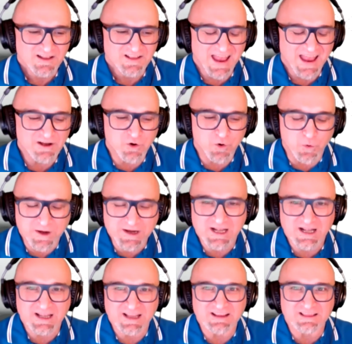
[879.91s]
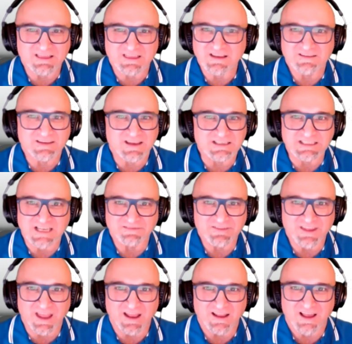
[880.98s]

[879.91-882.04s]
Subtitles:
how quickly things get done there.